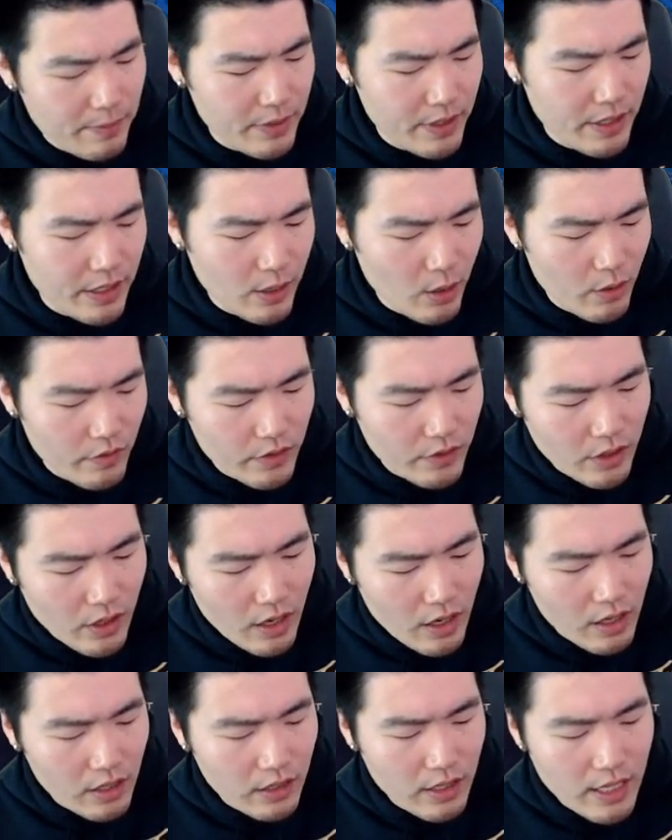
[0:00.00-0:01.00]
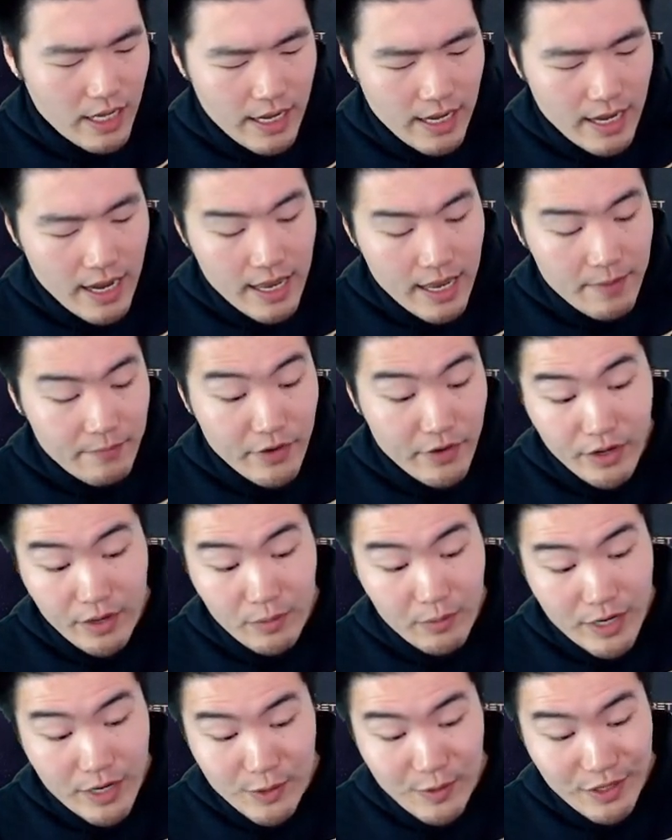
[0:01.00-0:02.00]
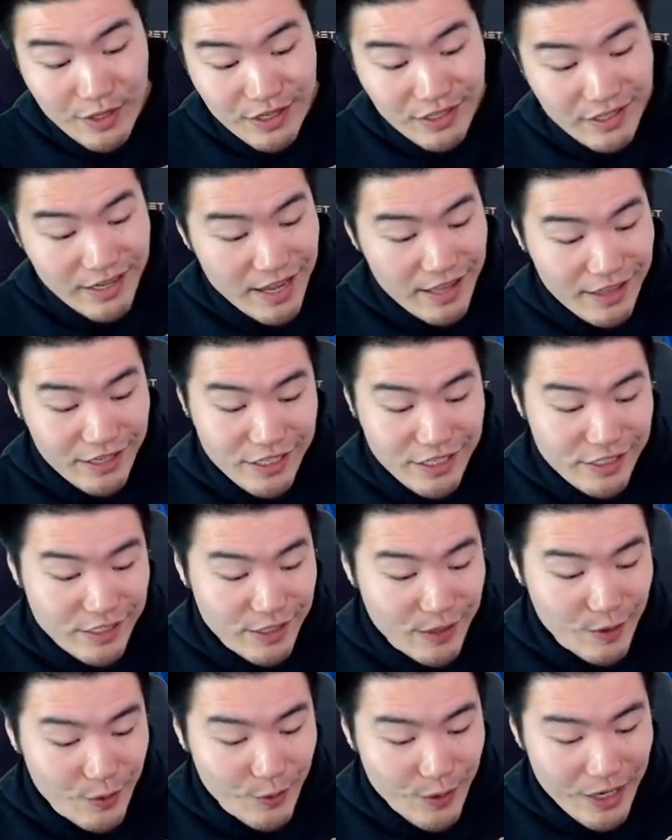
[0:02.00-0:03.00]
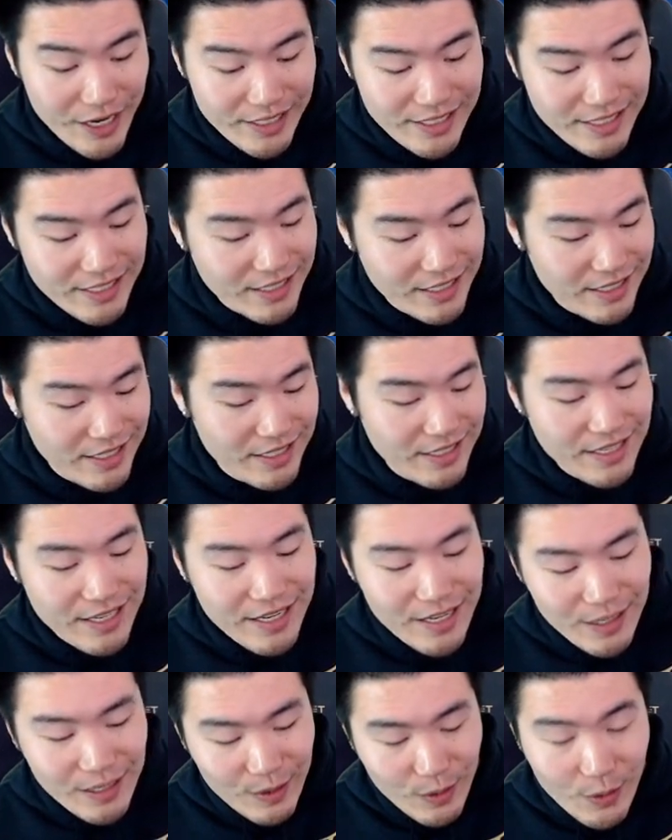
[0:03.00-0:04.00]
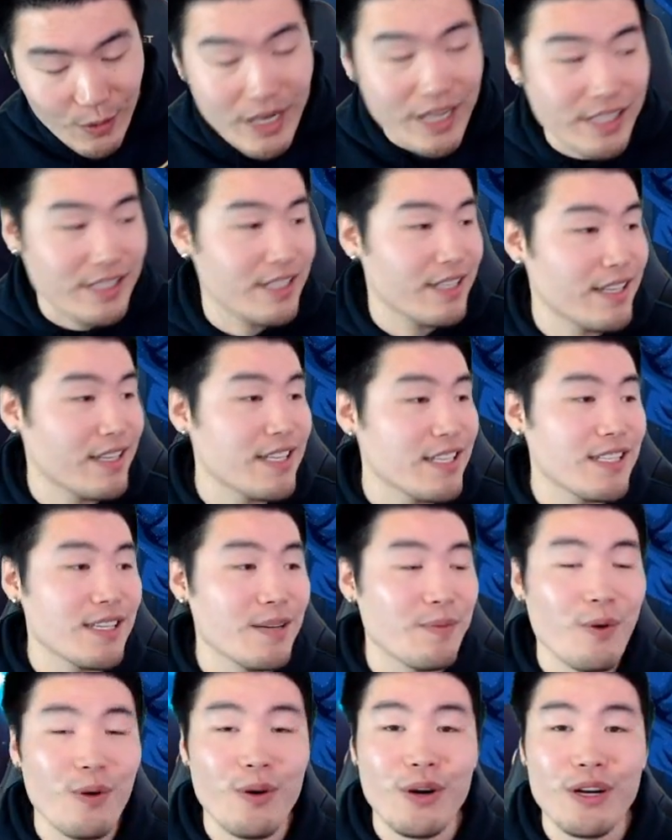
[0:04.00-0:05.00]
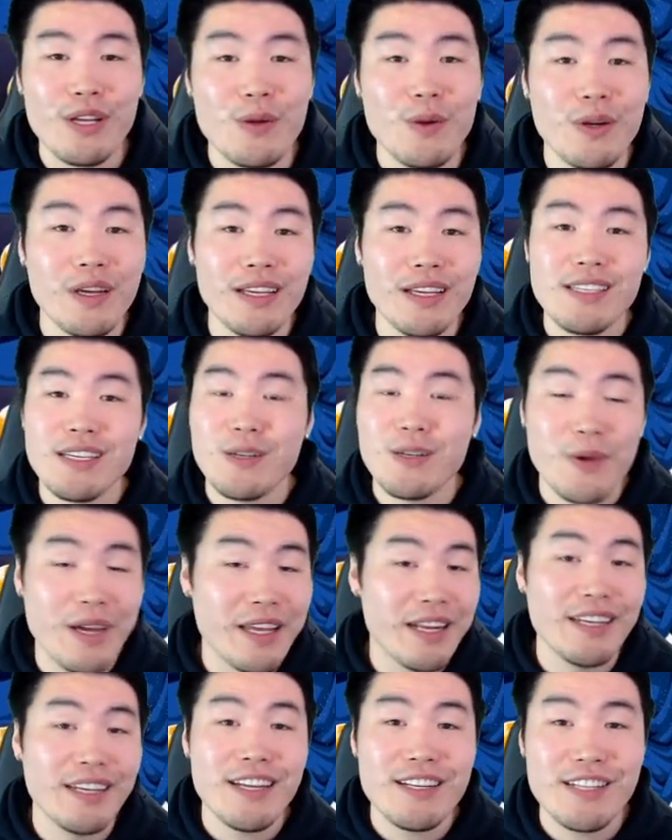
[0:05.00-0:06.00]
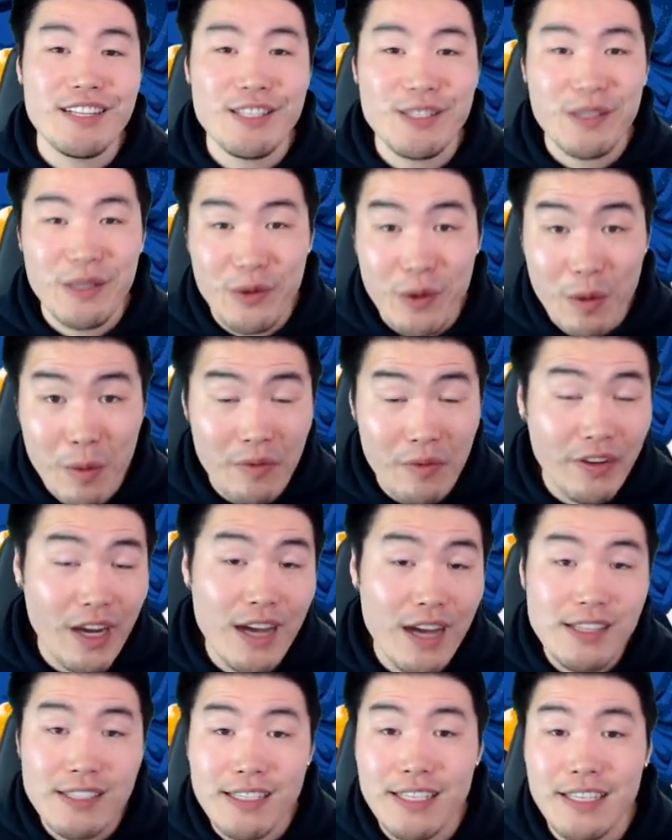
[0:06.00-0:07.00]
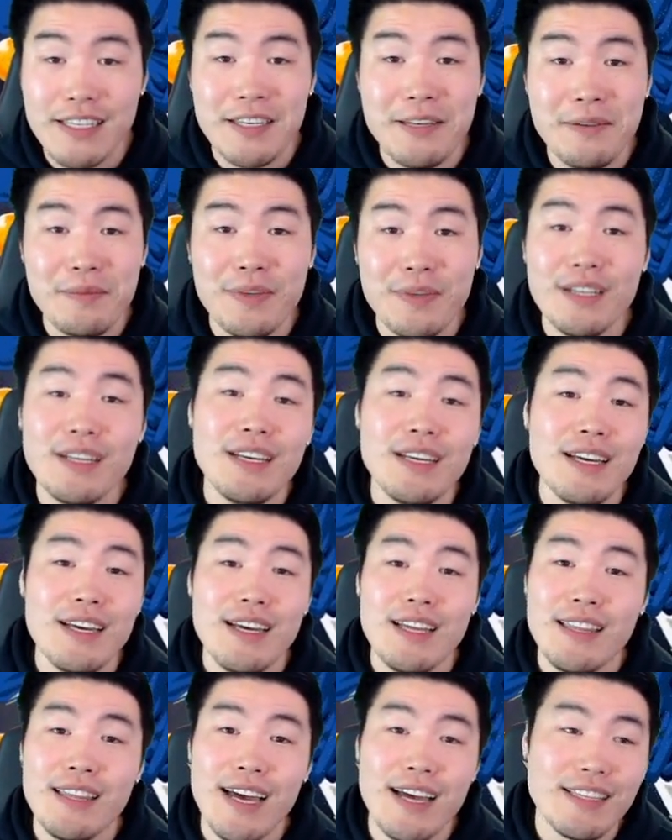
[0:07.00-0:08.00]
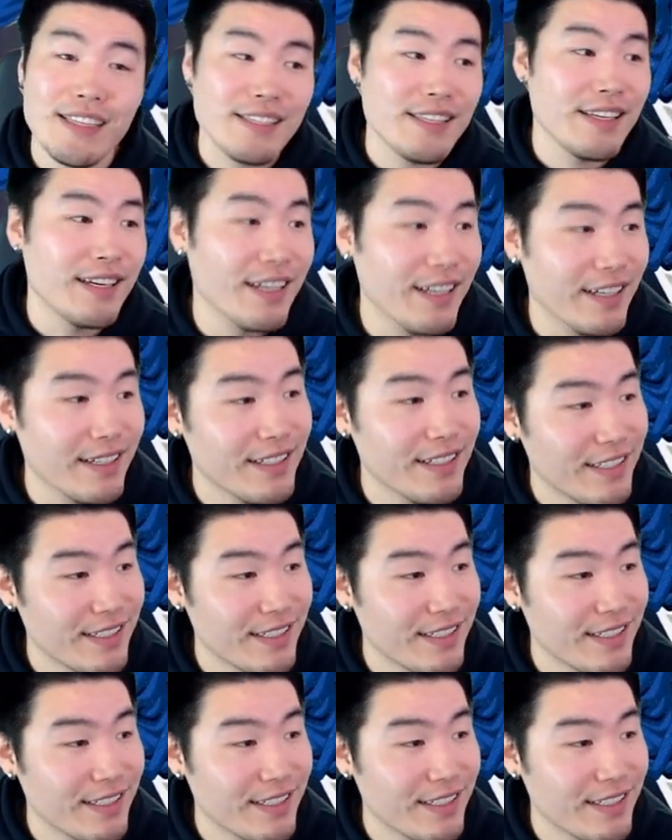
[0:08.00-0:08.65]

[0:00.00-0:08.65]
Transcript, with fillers: but overall uh, I am very impressed with her. I think she's a great, great support unit, great addition to the Realm of Gods team that, uh,